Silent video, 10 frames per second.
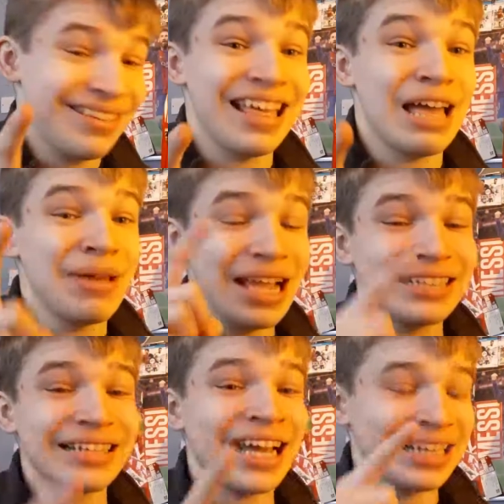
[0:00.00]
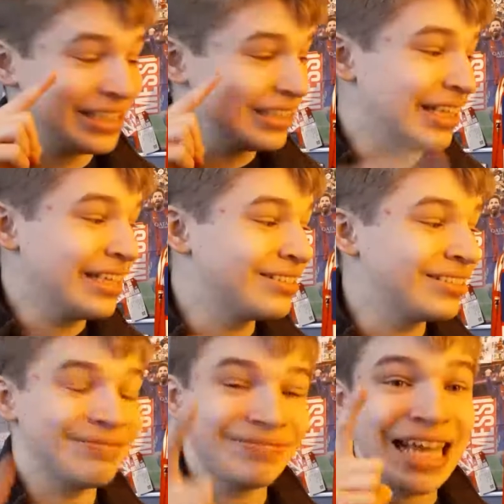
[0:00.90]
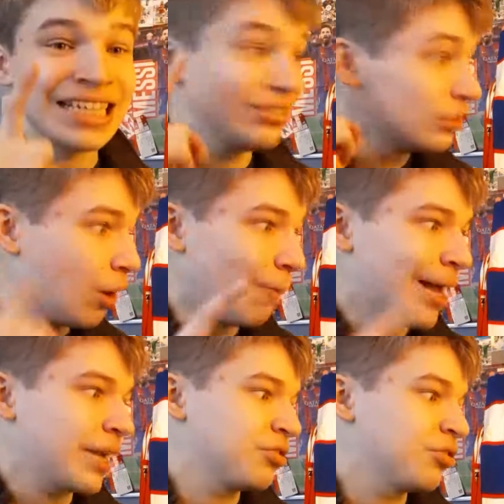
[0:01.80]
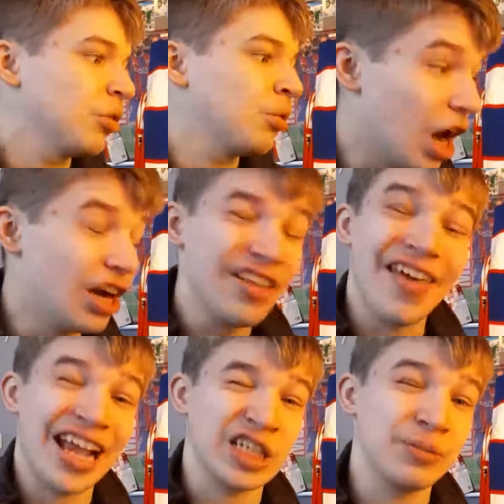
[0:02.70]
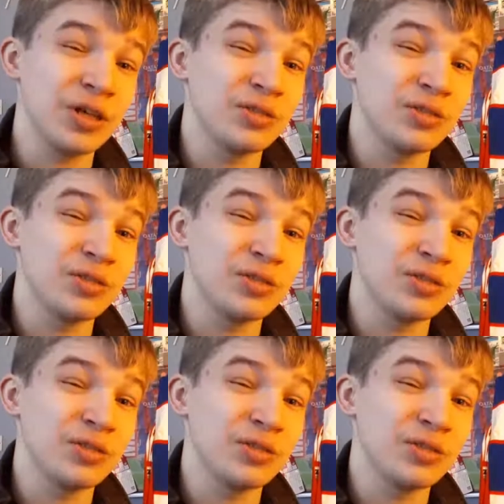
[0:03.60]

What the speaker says: them, is actually decent. That is not bad at all. Another ex-Spurs